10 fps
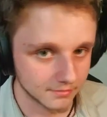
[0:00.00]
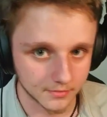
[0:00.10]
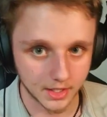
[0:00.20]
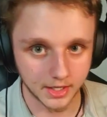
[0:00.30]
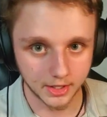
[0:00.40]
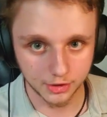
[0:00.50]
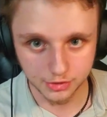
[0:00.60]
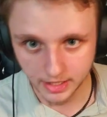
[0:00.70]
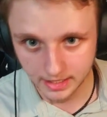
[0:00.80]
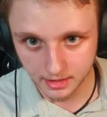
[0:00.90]
Another
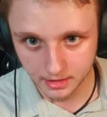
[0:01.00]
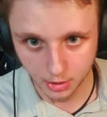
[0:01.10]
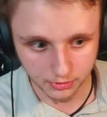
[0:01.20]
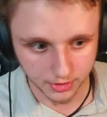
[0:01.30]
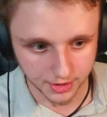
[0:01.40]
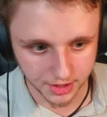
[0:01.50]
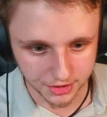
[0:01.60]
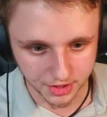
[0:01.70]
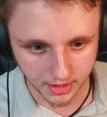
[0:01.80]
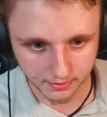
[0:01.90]
trick. Go to the cheat
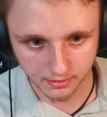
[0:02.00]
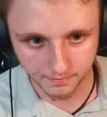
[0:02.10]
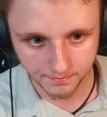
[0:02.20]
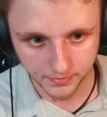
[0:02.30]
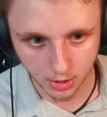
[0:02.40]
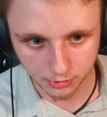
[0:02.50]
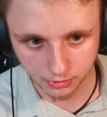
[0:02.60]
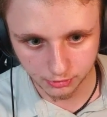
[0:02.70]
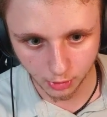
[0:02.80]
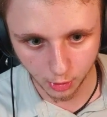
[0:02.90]
sheet. Go to
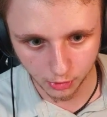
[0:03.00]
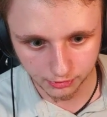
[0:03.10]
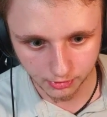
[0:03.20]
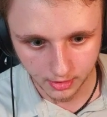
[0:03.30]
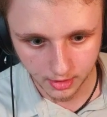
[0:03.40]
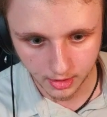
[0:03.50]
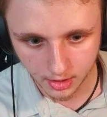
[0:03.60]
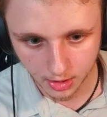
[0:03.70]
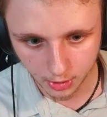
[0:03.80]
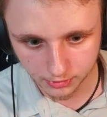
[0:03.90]
tools.
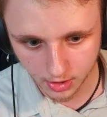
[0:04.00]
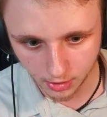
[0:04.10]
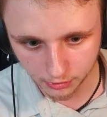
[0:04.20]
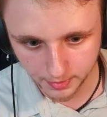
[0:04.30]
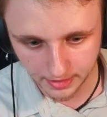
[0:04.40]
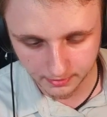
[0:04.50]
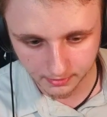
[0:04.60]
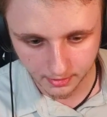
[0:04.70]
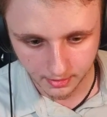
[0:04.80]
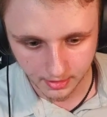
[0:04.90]
Go to go speed.
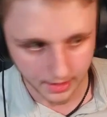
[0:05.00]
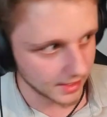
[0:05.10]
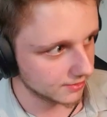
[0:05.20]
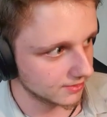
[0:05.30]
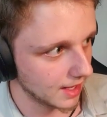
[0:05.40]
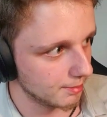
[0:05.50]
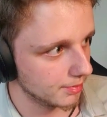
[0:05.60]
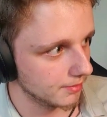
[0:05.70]
And then tap.